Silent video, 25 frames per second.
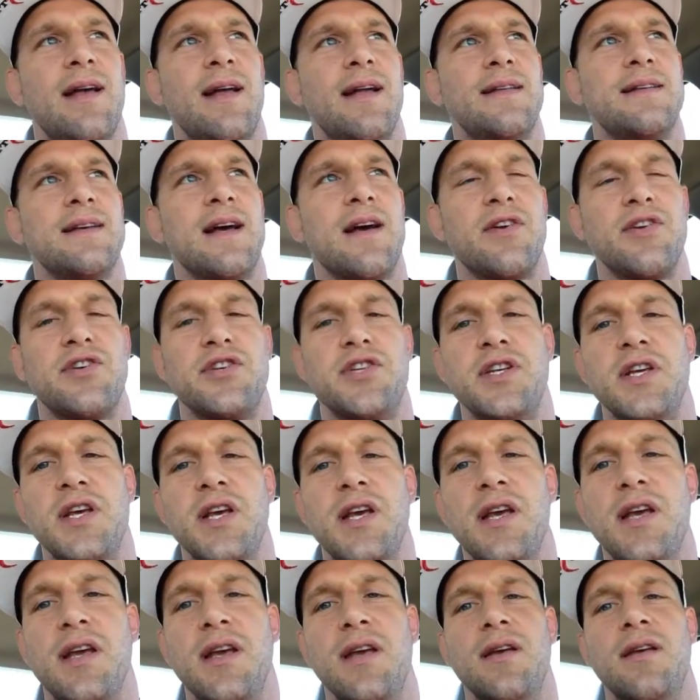It's how
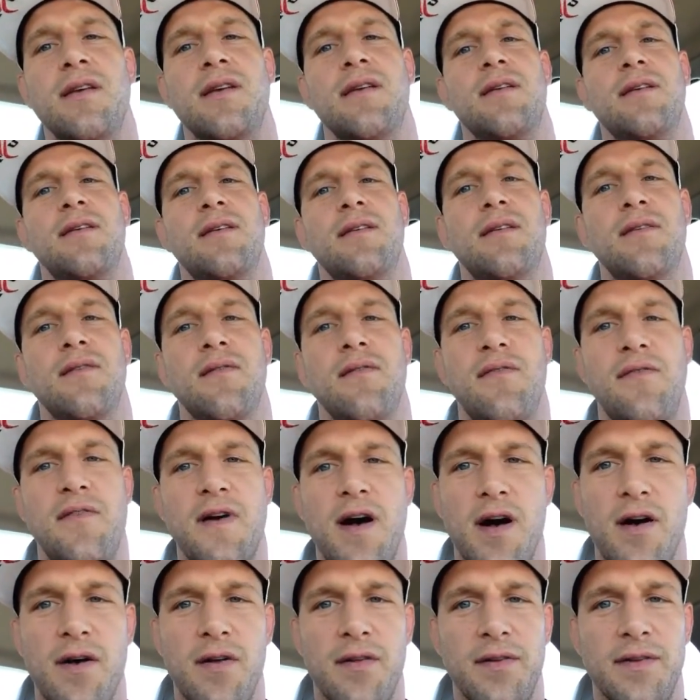she
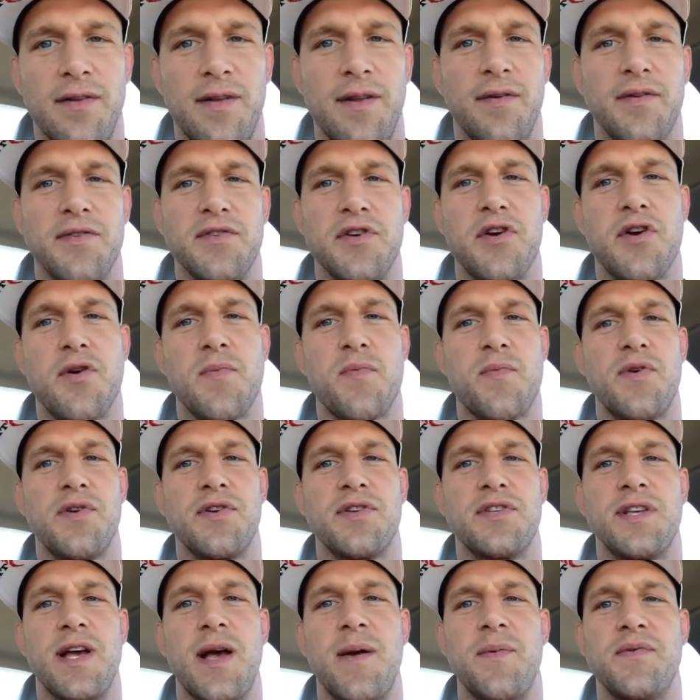felt. It was her
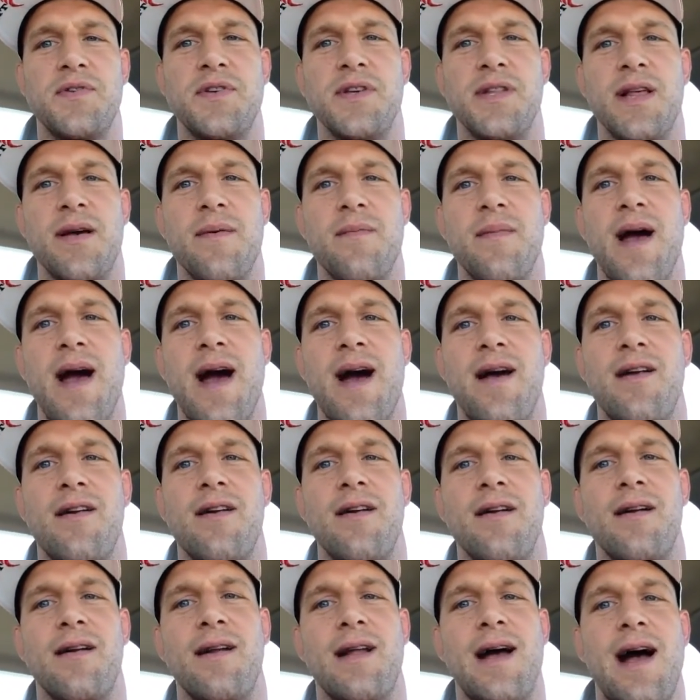perception that
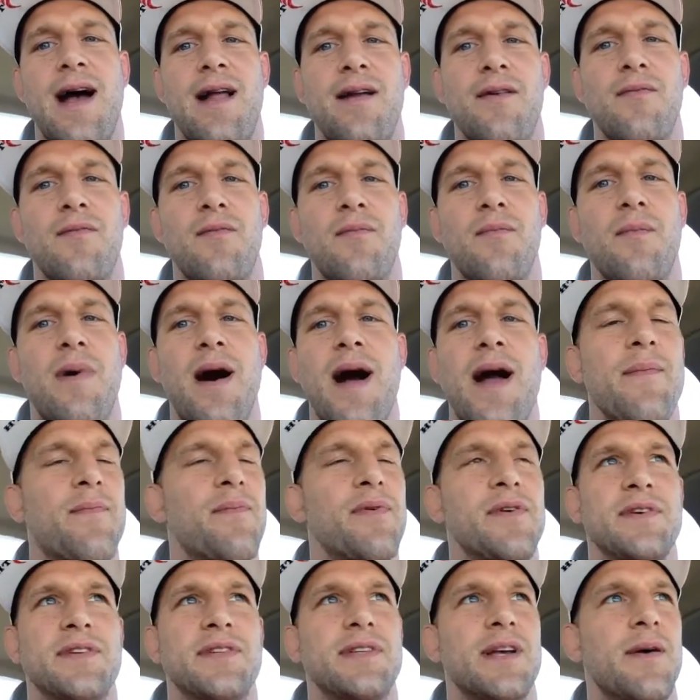mattered, not my
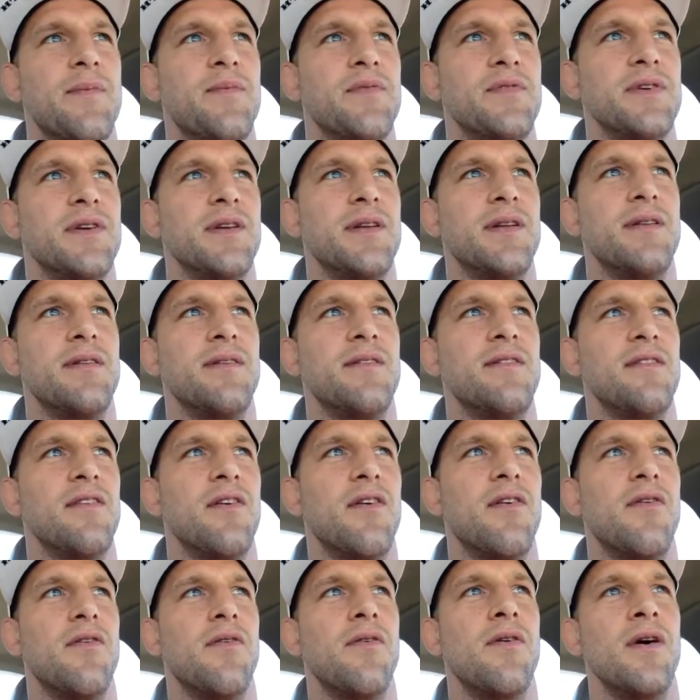perception.
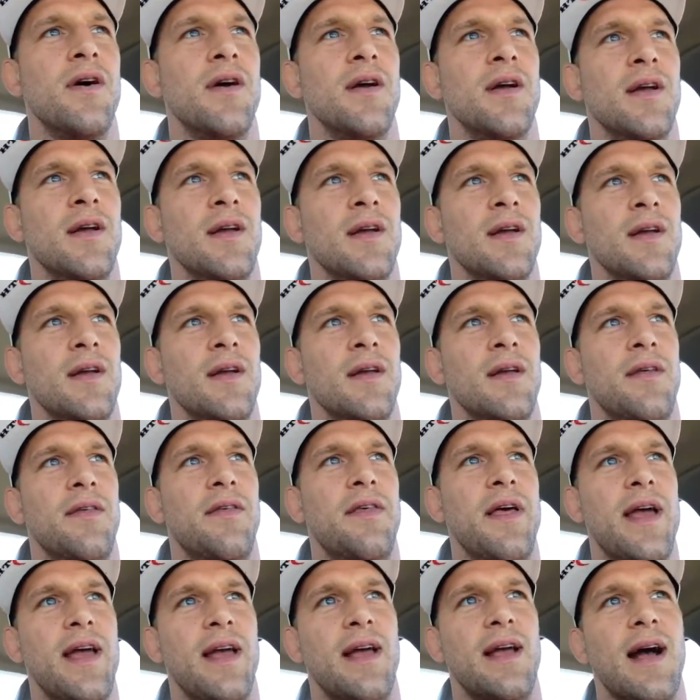So
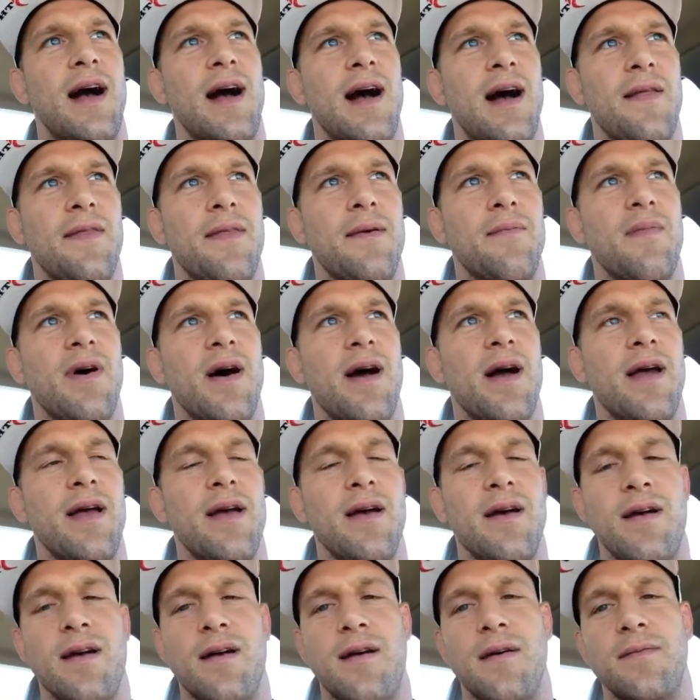thank God that
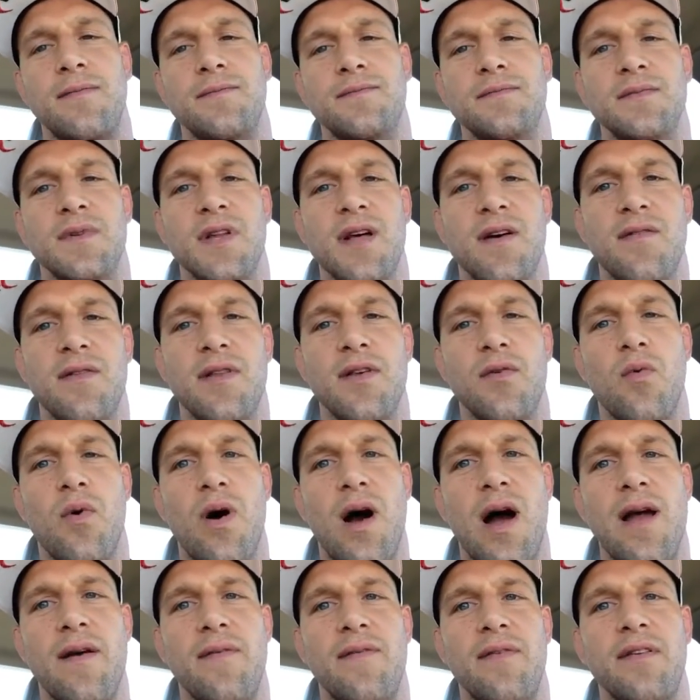my lovely
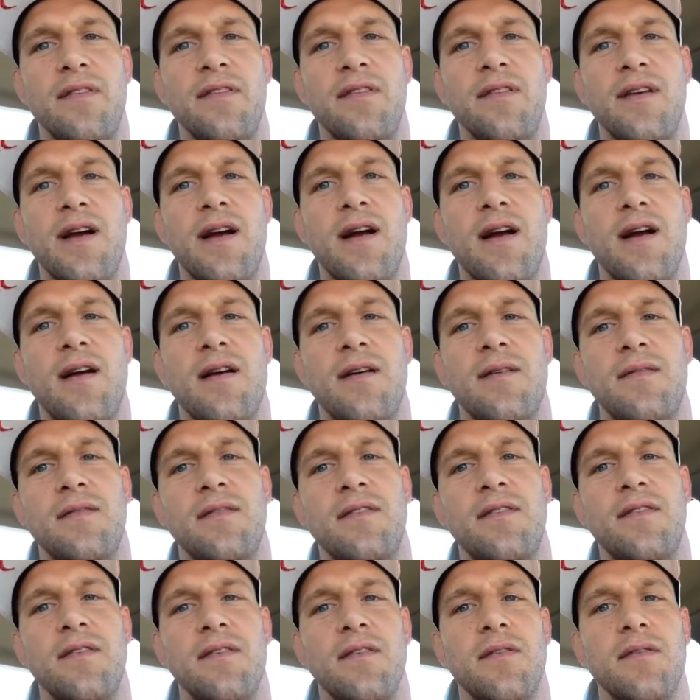wife is there
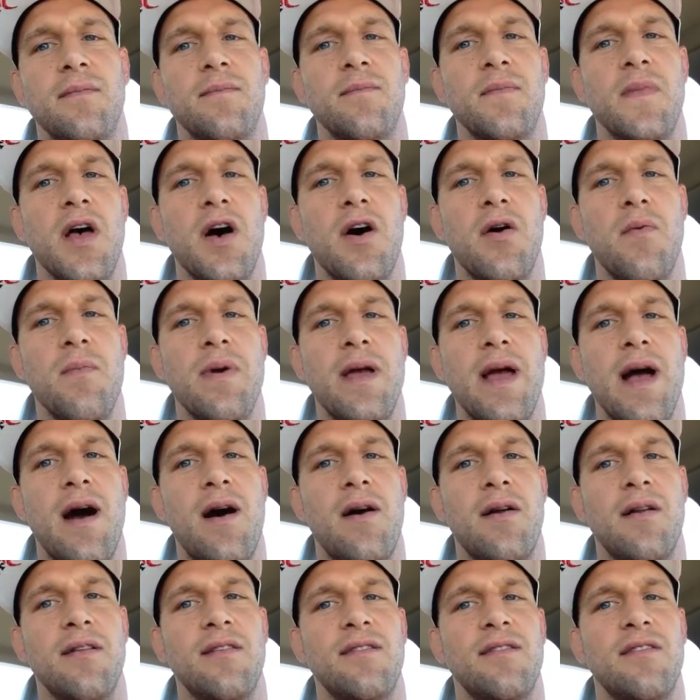to help me
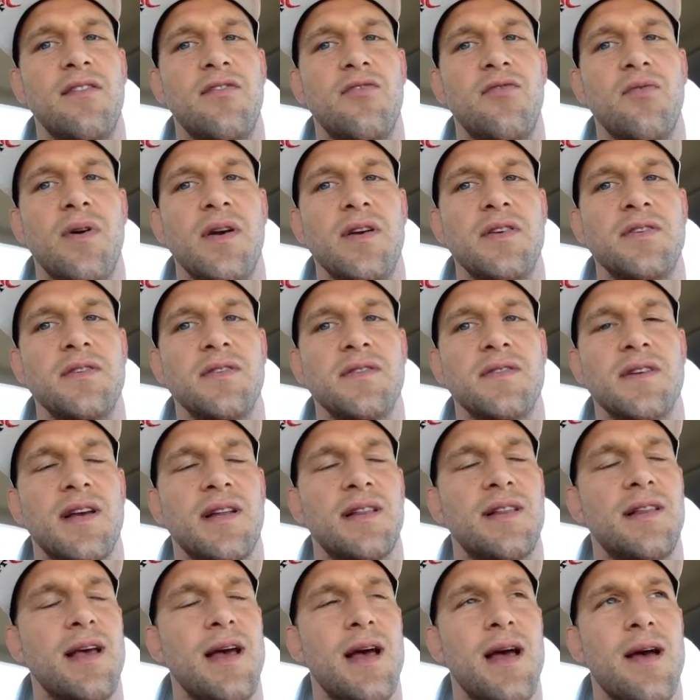out in situations
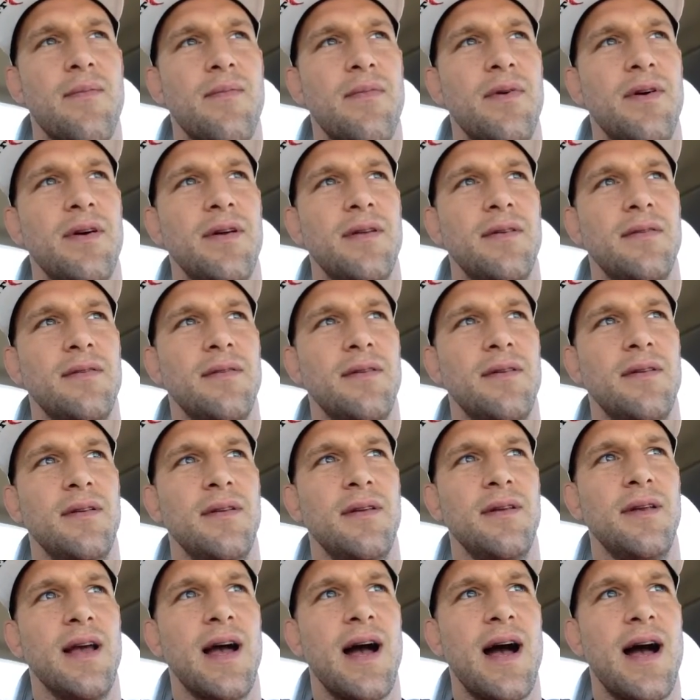like that. But
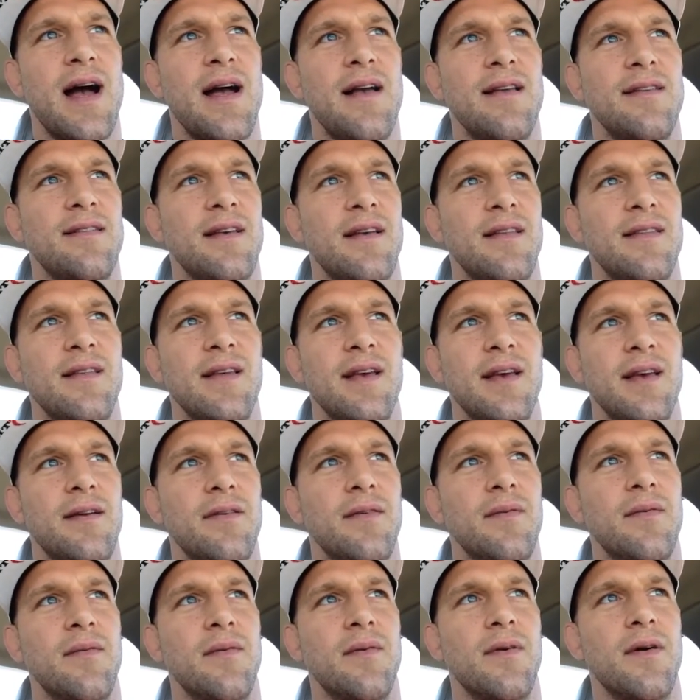guys, I think,
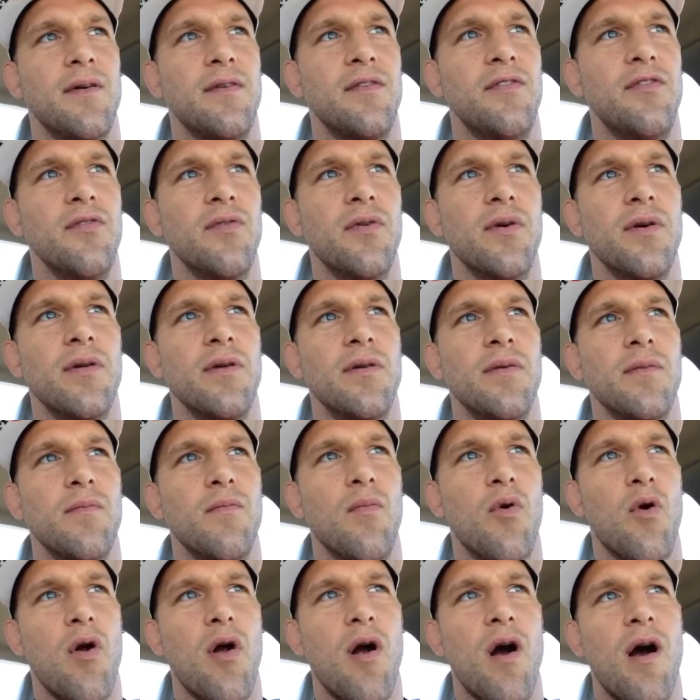do it
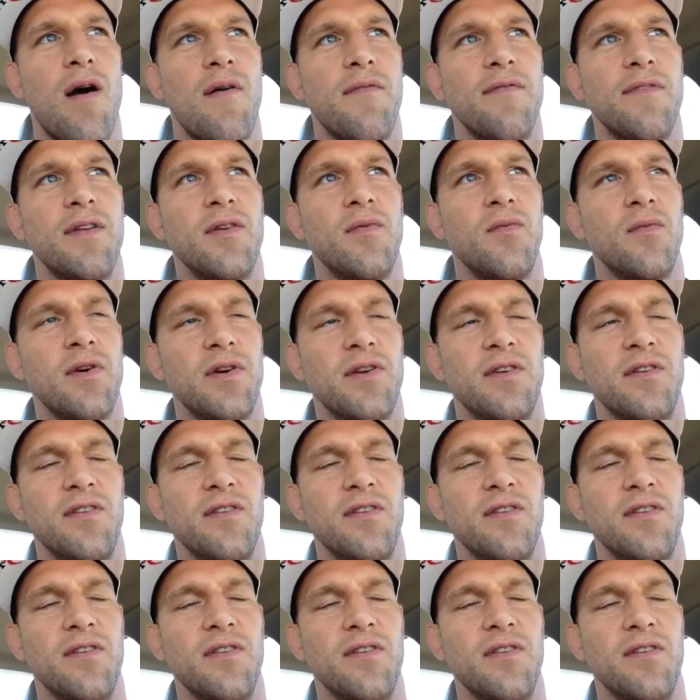more often.